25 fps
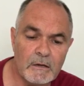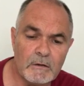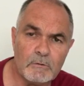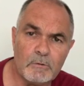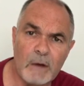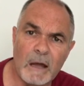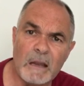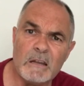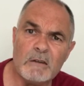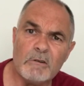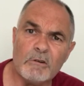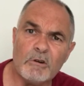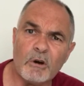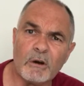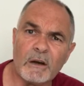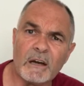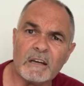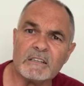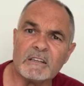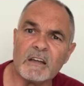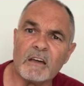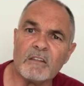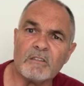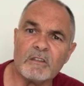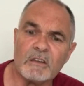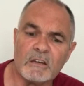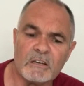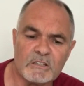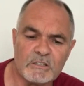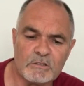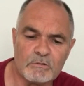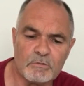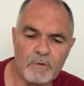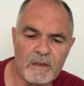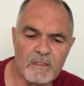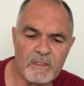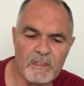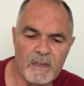When you look at
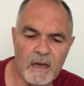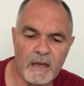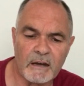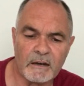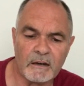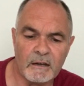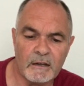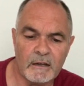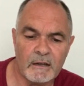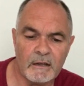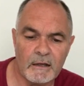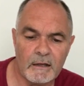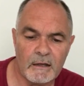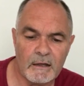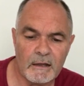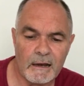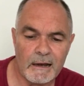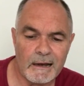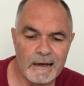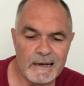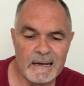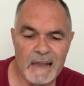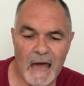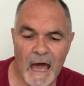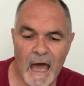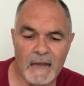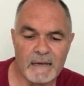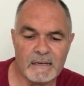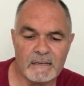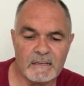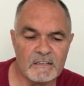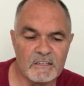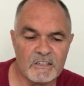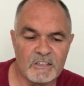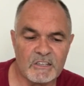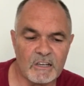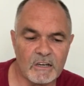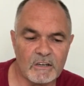others with their
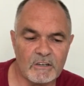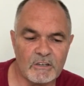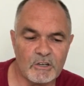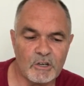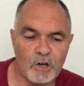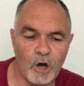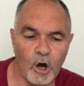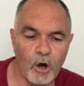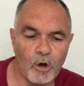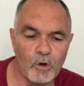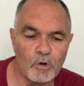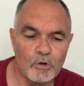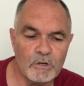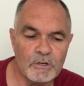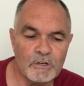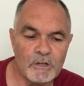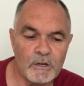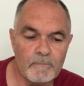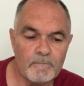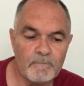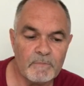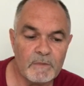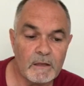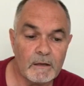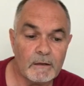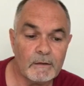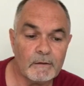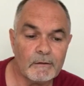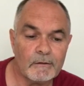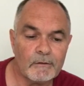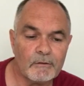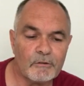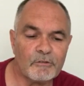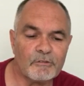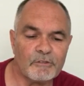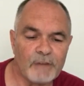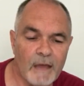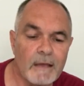lands and gold,
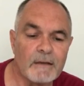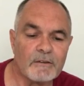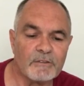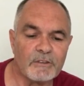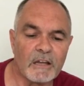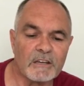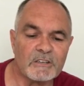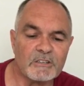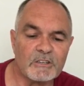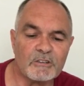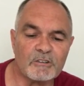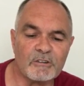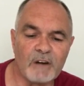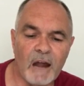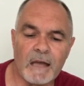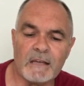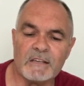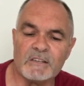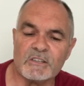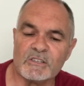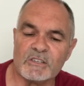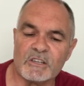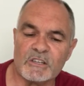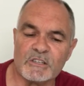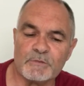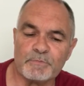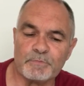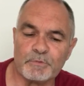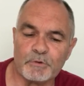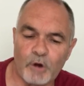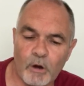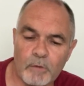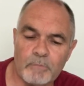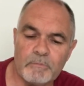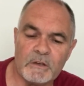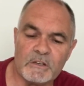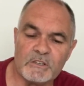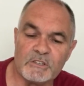think that Christ has
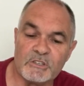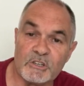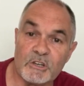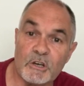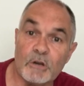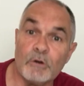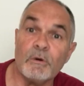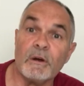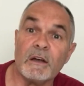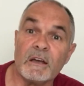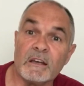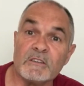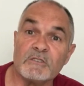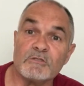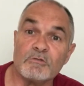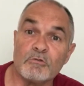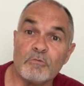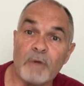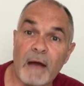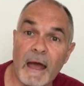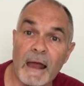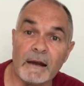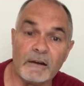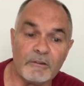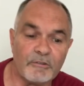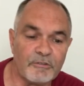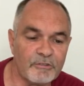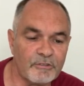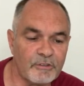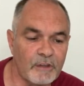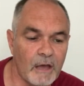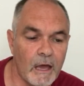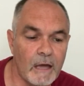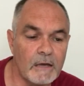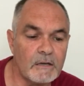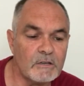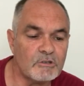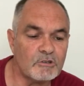promised you his wealth
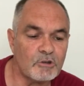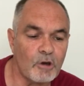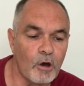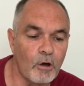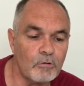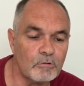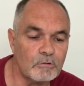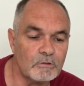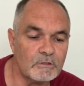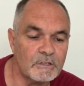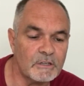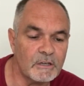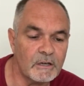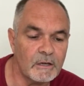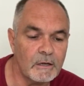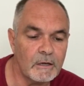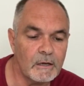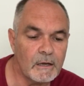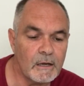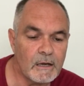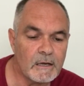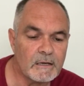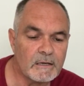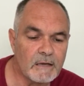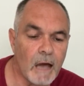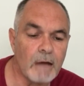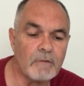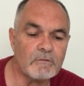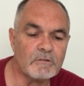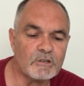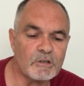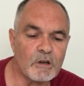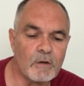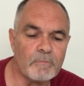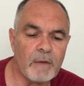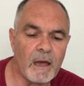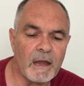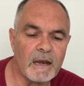untold.
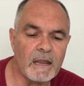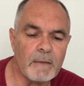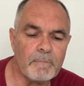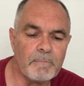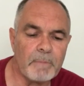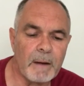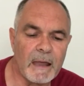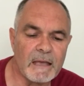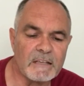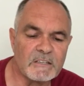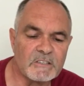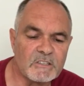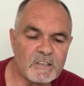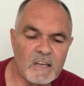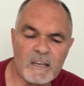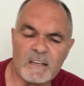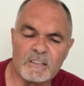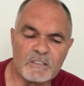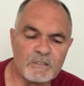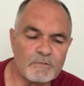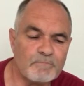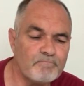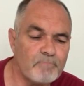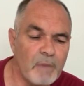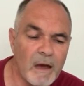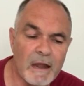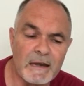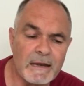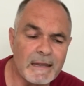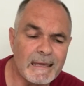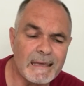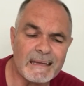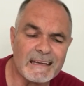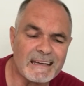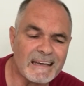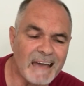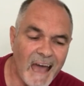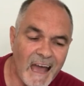Count your many blessings,
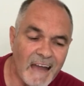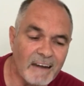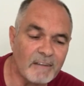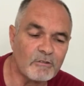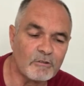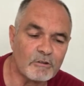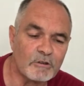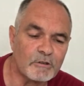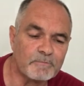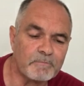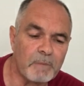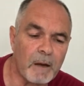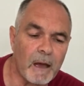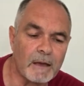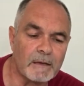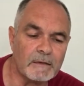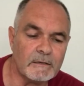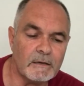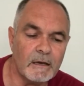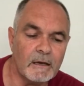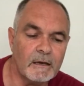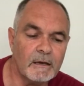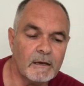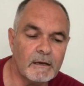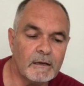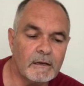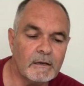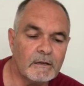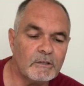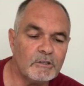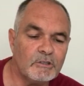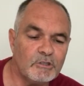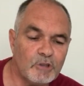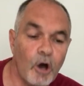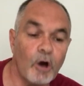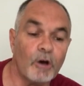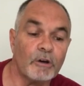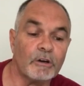money cannot buy
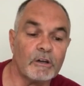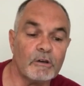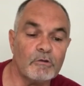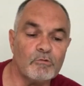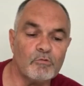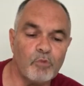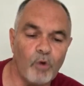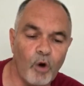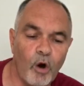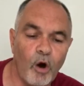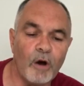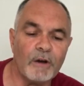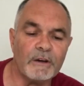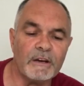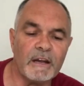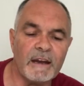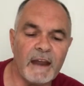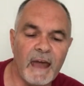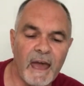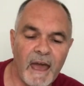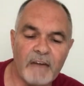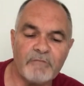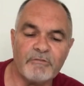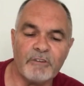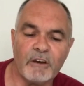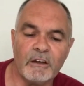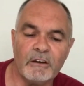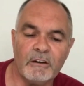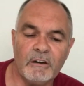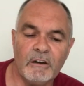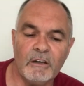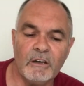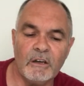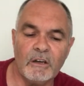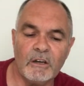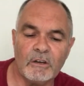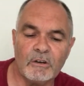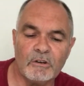your reward in
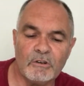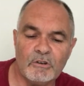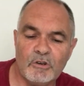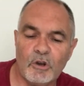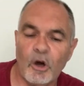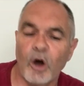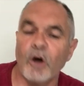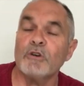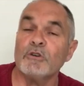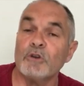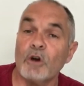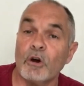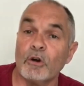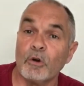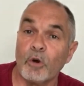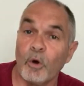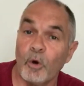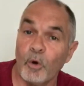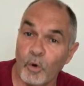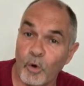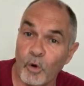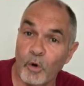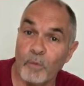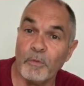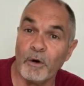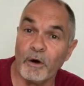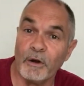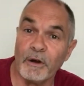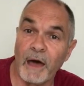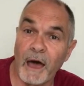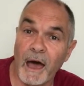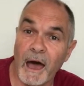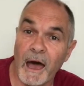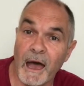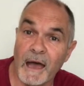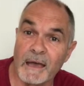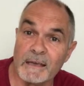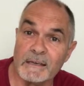heaven, nor your home on
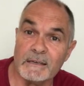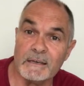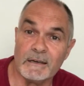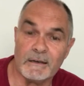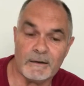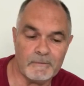high.